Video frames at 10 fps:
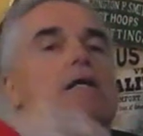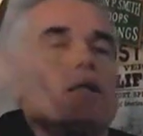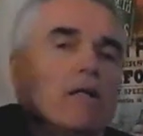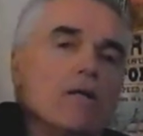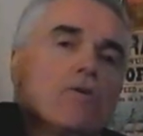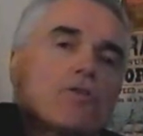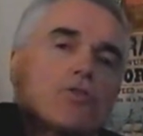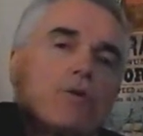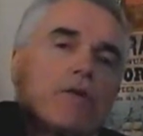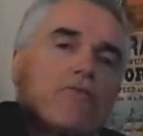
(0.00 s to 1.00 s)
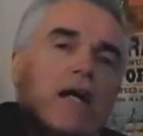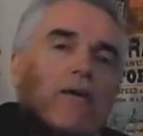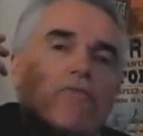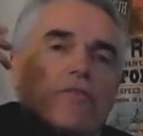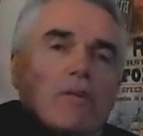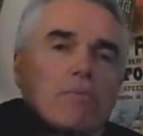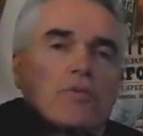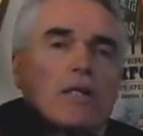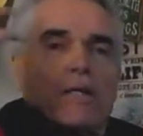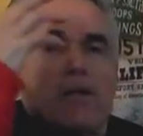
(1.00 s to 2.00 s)
You lose twenty-five, fifty
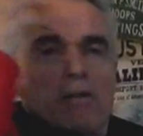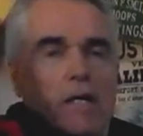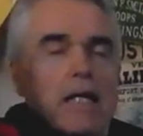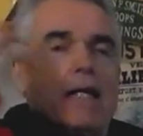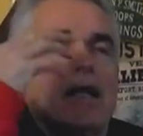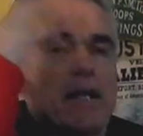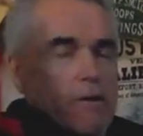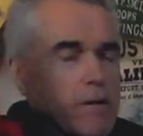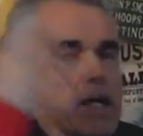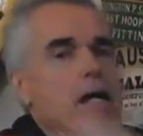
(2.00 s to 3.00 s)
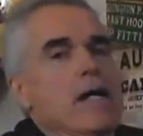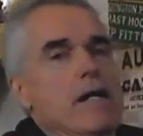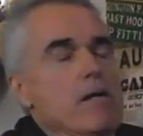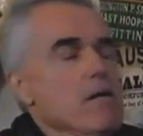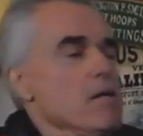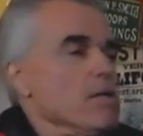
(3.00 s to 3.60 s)
percent of your heat out of your head.